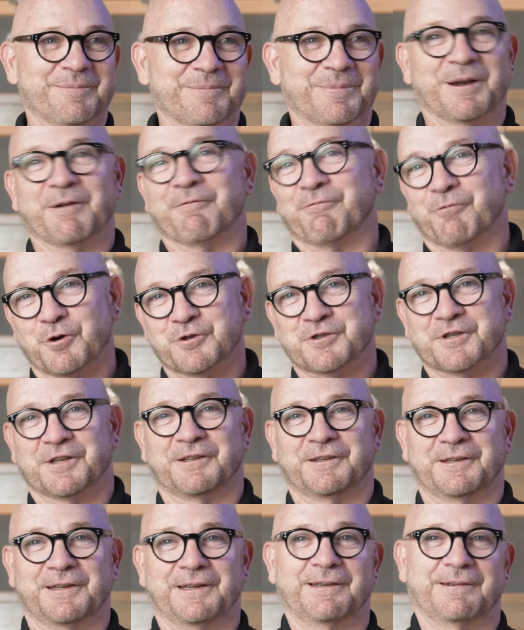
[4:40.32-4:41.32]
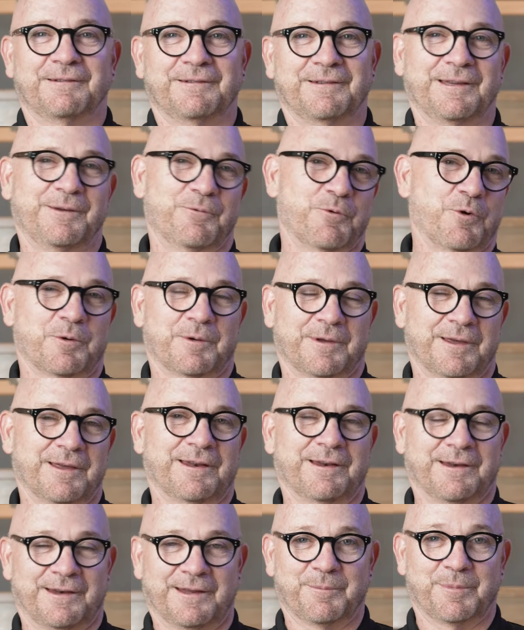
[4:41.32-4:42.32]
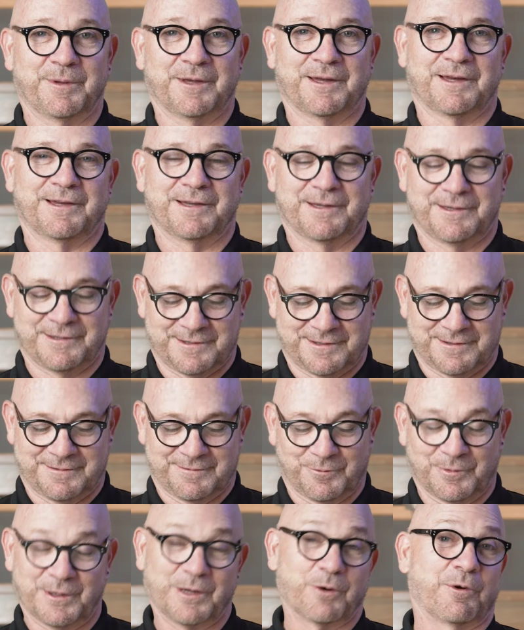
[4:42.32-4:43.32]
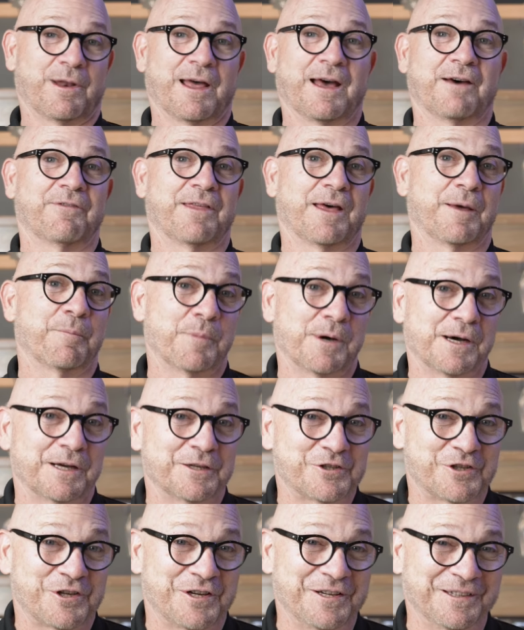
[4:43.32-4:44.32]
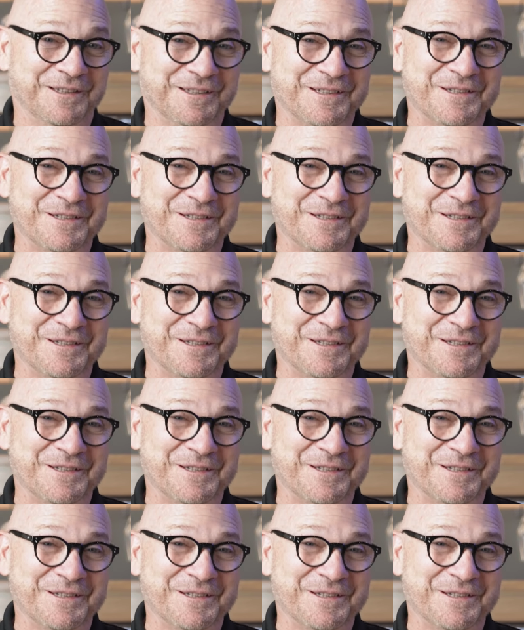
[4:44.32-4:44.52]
But unfortunately, he won't get any because we don't have that much.